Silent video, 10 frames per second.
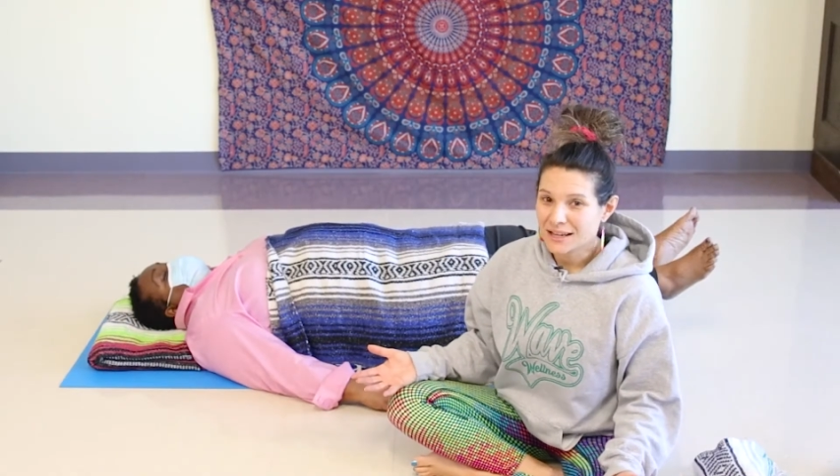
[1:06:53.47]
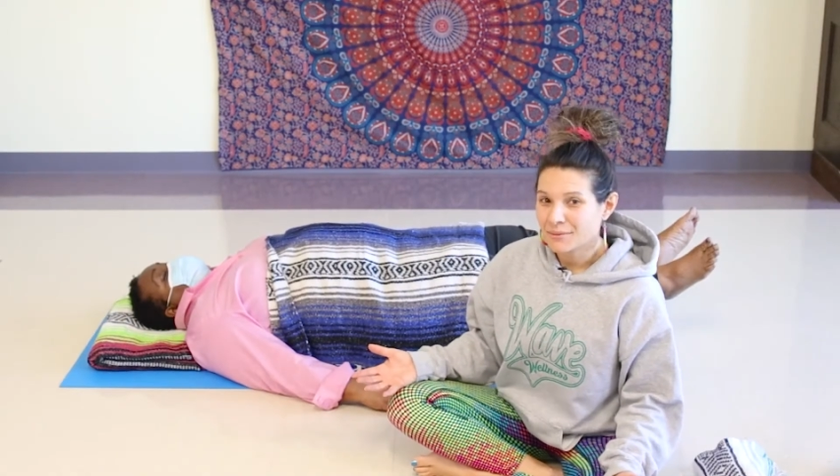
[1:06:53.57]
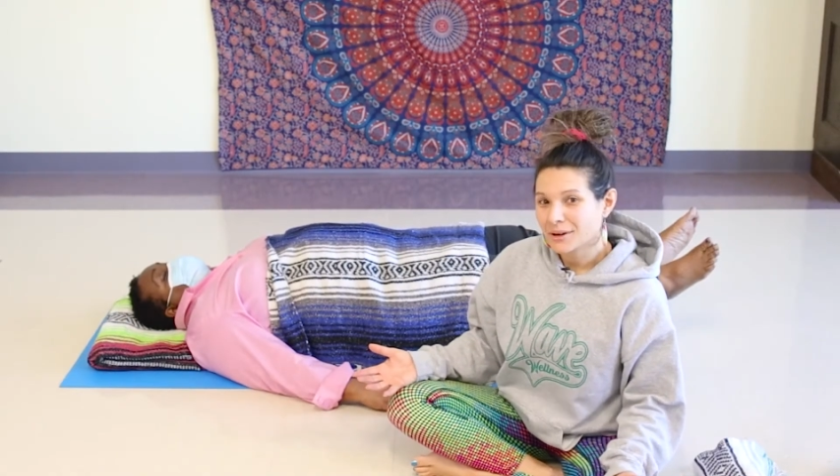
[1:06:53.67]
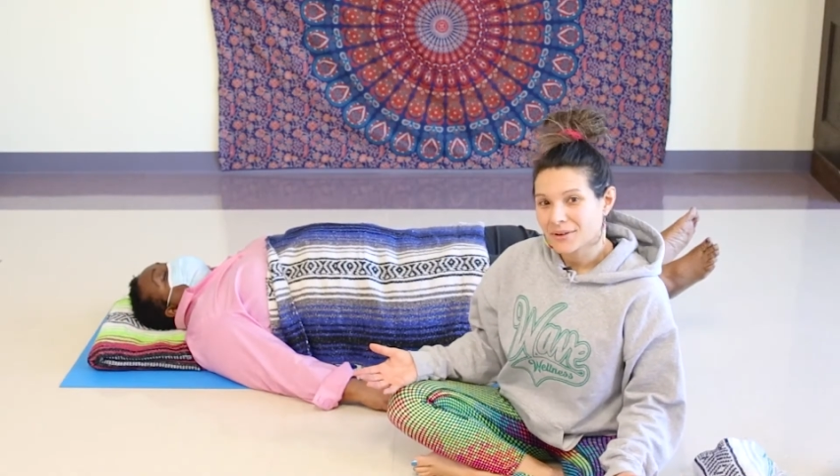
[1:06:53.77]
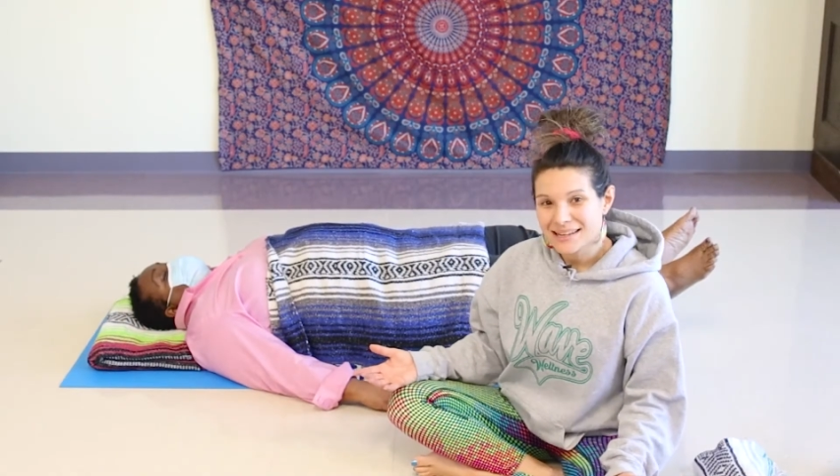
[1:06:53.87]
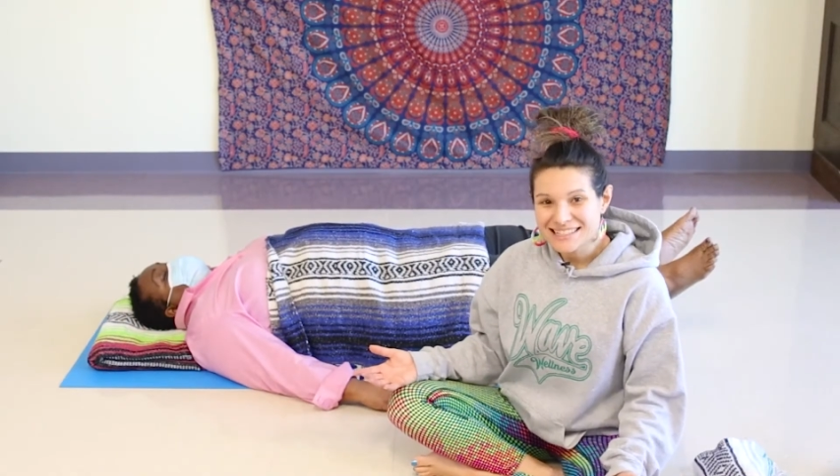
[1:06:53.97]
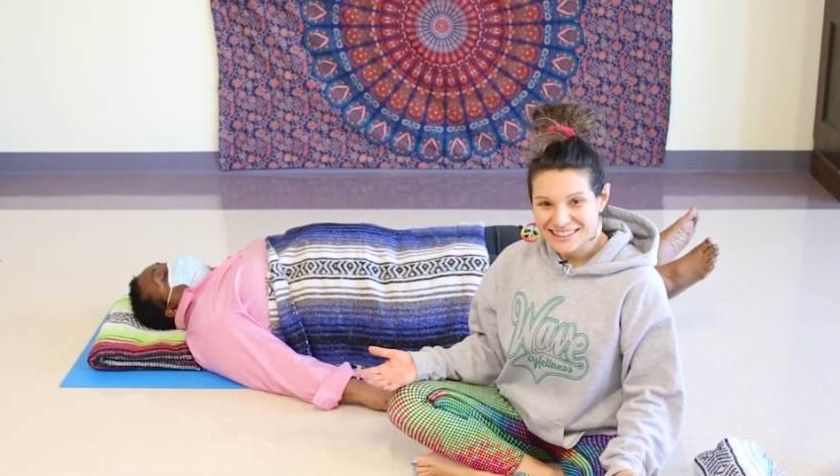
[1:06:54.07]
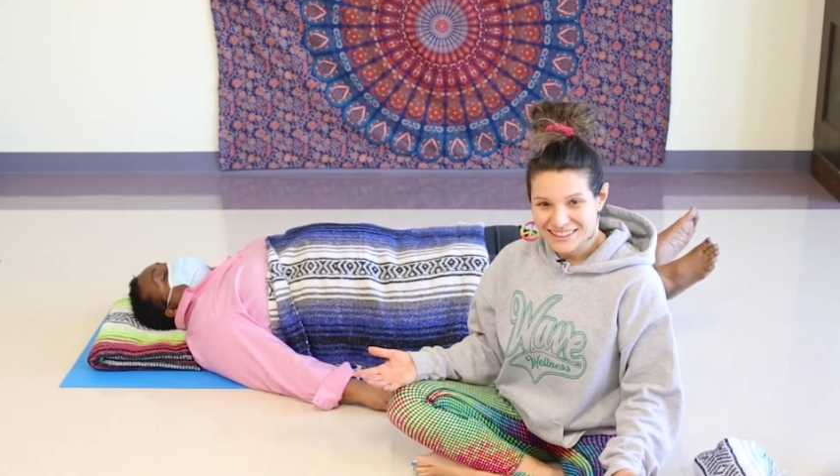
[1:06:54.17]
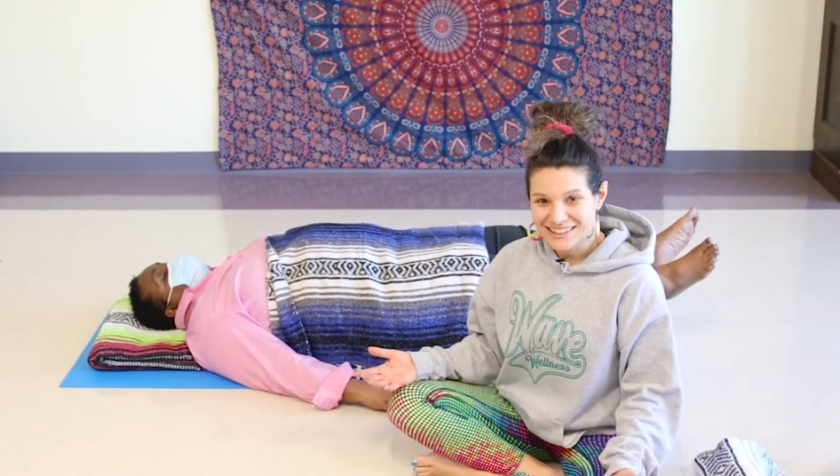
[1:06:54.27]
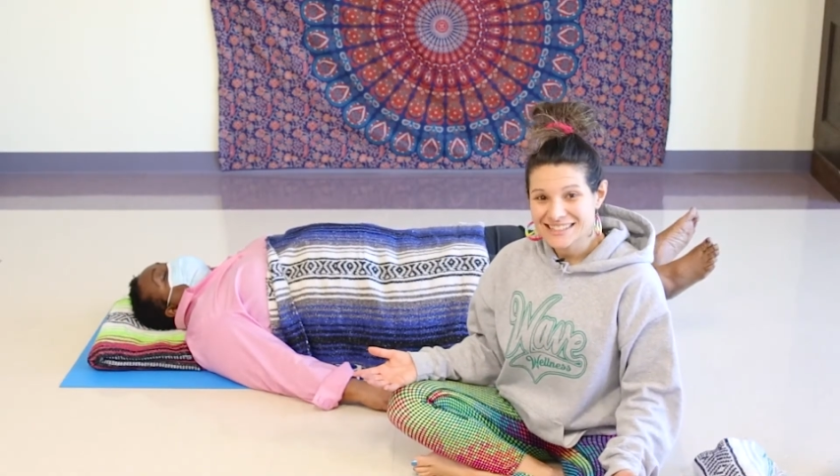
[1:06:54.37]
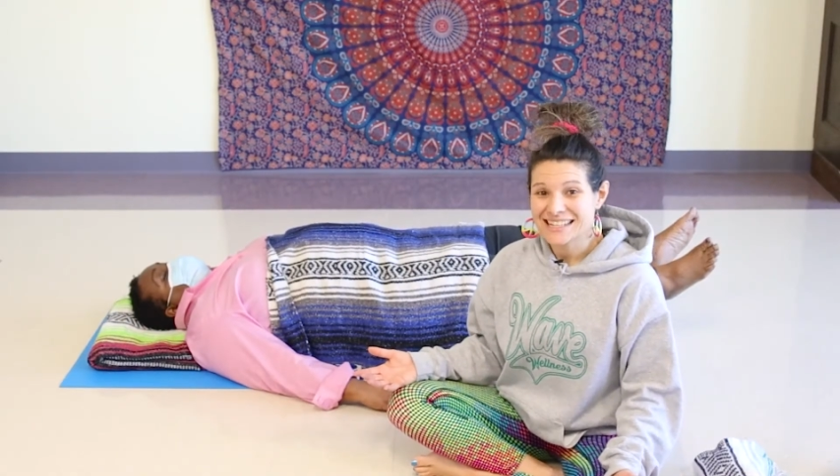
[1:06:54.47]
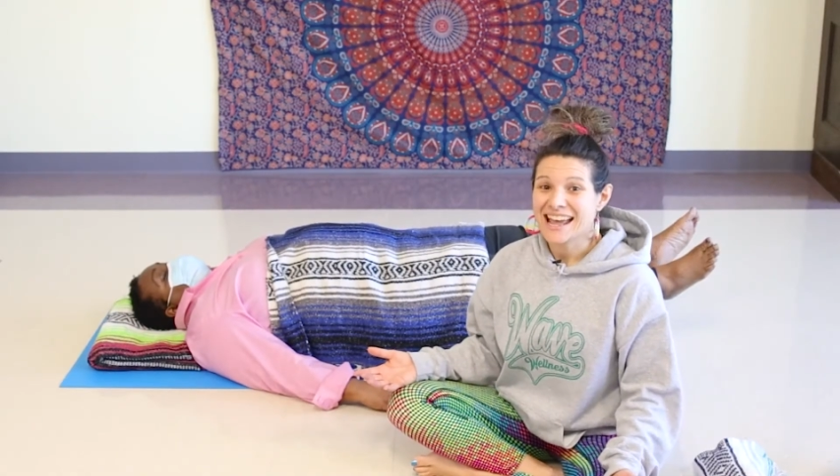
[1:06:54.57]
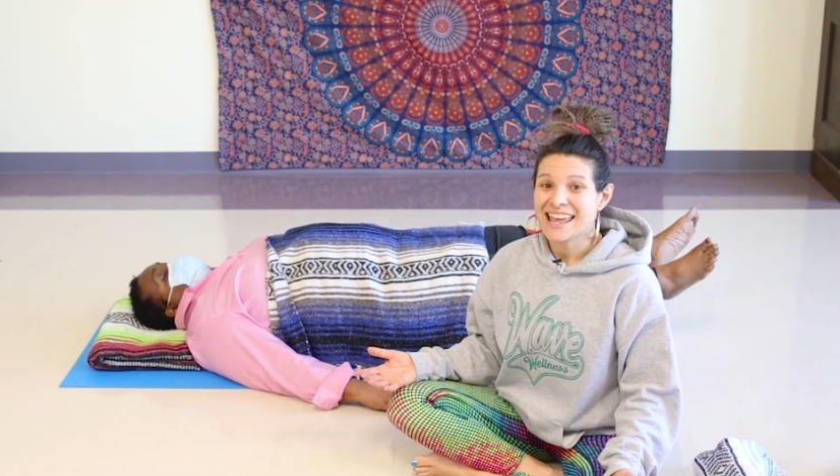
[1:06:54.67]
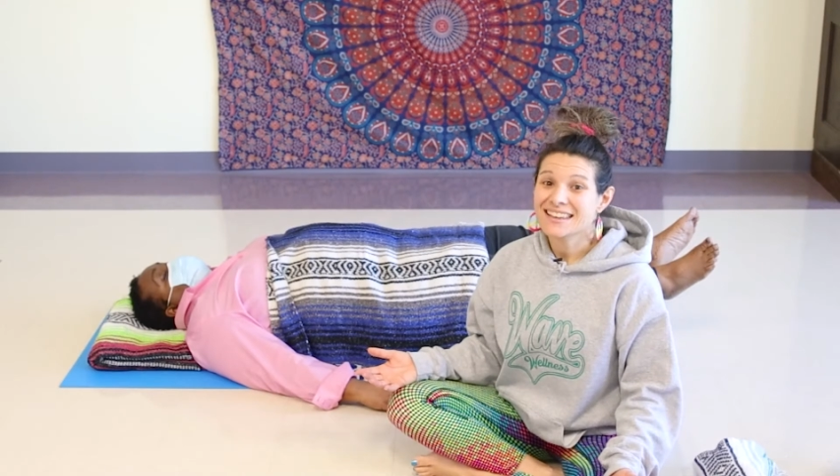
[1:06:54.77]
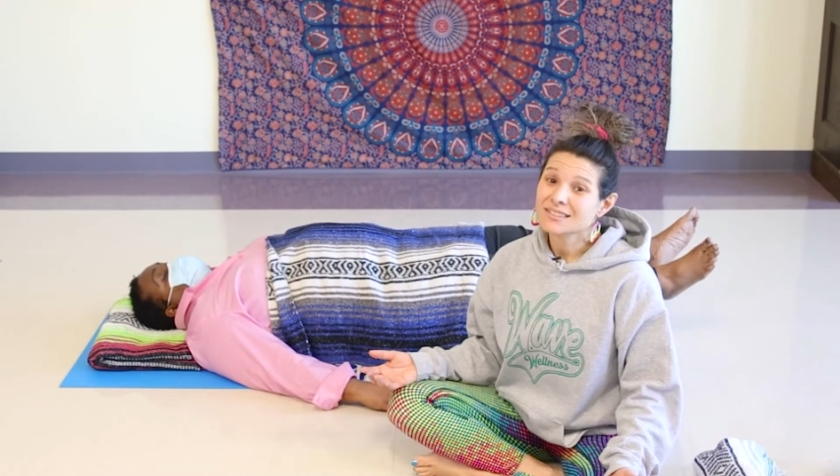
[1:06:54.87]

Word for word: that we're going to learn today